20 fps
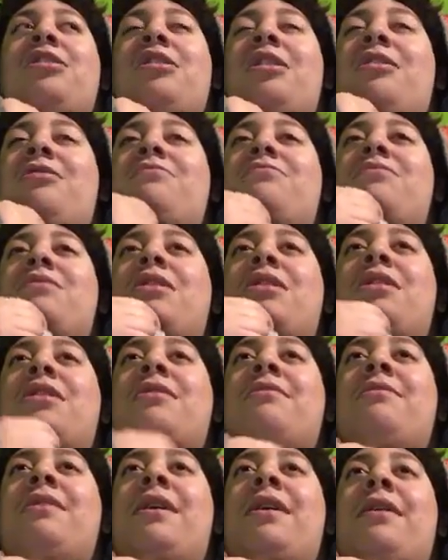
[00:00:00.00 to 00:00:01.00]

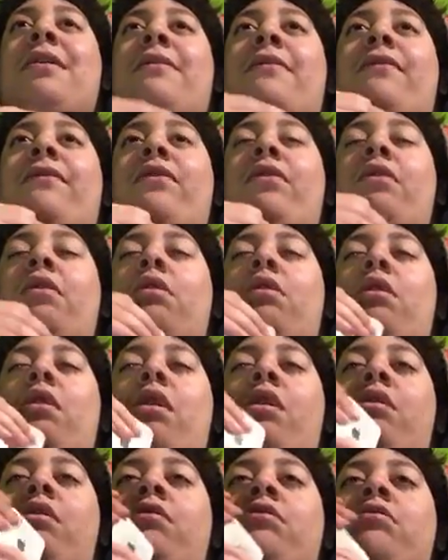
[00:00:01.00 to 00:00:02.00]
sometimes I feel
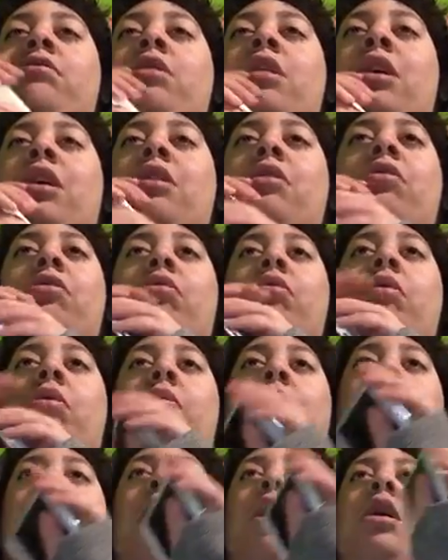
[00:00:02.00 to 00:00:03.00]
alone. I don't
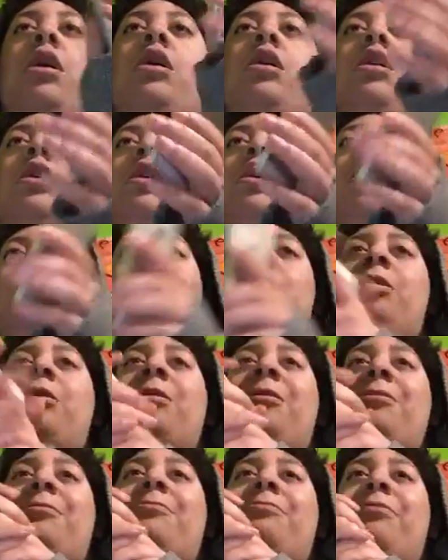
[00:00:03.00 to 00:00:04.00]
know why.
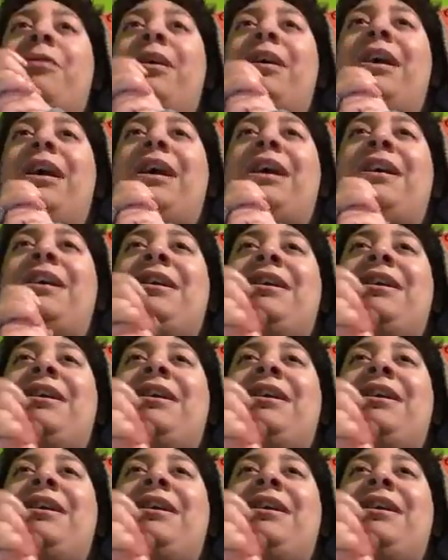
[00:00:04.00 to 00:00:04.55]
But